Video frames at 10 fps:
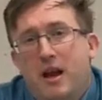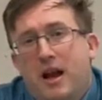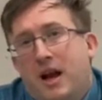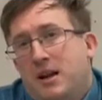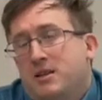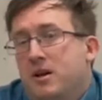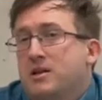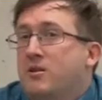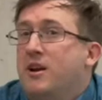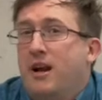and it's
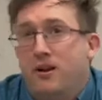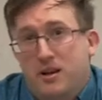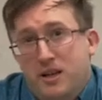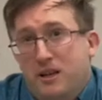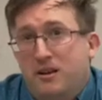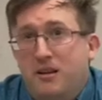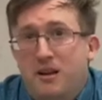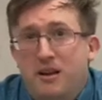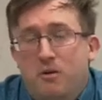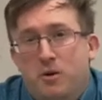also inherited,
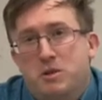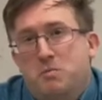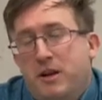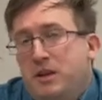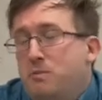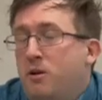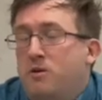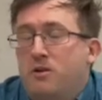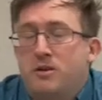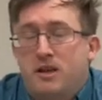which means both
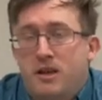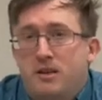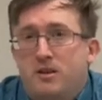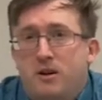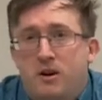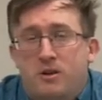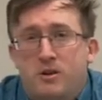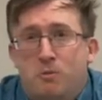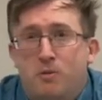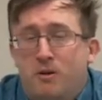those things are
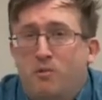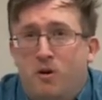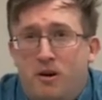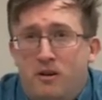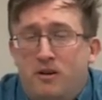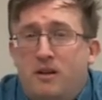super important,